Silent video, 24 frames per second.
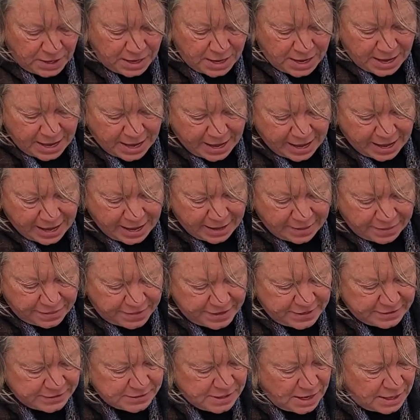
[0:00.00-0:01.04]
And these
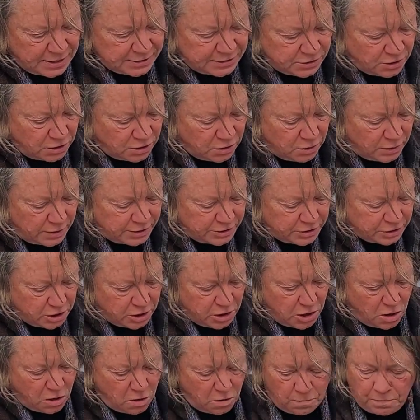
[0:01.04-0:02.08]
guys are going to go
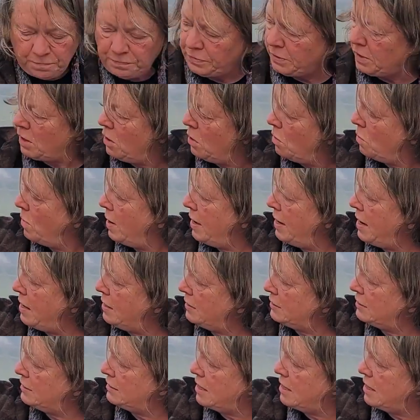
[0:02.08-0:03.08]
right outside